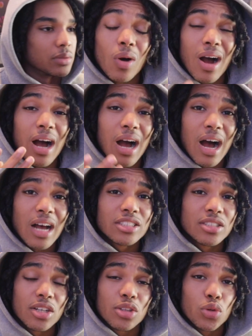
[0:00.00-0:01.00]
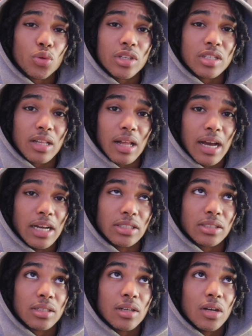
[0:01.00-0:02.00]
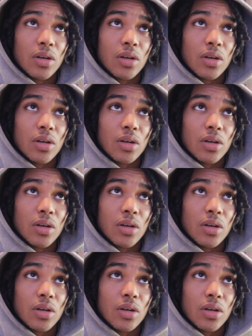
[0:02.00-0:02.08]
So I stuck through this class